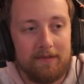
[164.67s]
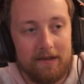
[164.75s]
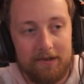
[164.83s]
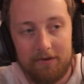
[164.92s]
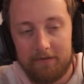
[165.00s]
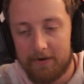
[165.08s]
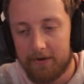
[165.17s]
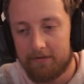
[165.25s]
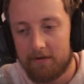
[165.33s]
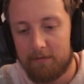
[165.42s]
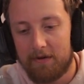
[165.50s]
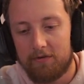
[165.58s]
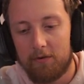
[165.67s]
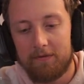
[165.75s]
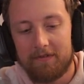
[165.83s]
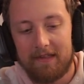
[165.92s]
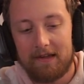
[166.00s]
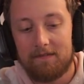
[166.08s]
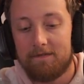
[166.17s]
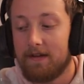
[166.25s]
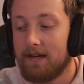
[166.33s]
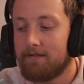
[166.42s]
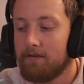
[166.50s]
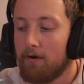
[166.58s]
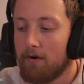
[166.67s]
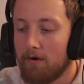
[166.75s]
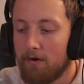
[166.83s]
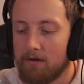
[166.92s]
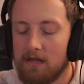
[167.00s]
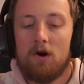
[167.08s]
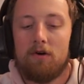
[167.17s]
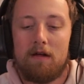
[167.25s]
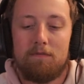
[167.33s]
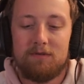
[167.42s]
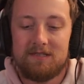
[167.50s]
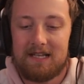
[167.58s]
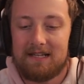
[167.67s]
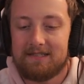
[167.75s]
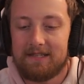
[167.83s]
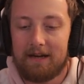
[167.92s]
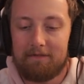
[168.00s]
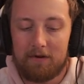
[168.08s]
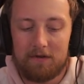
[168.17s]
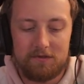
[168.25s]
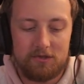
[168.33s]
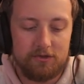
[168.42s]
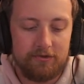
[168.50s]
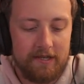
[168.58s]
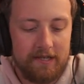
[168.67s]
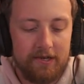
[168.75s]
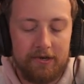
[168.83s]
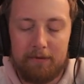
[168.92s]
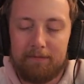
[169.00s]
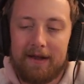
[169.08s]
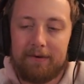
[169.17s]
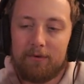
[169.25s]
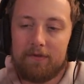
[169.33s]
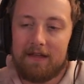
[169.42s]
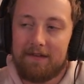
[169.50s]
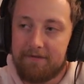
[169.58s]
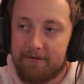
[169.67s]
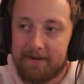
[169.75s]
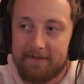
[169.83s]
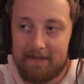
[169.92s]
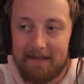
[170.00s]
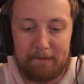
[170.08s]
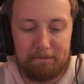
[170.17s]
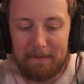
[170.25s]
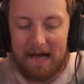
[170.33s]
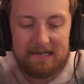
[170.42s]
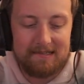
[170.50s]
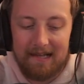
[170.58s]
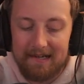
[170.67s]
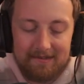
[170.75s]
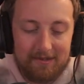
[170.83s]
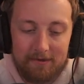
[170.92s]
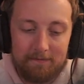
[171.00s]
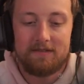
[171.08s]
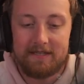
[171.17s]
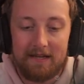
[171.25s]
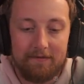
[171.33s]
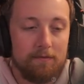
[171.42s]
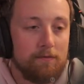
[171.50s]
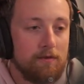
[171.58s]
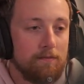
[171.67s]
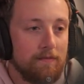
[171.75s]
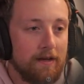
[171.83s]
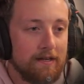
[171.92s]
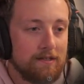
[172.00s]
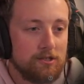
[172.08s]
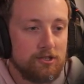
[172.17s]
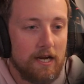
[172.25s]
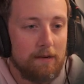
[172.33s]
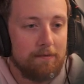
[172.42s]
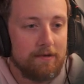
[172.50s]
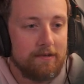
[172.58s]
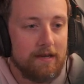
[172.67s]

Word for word: like an Unreal scene where someone's in like a theater hall or they're presenting in front of a screen and you might want that screen to like backlight them to give them some like shape and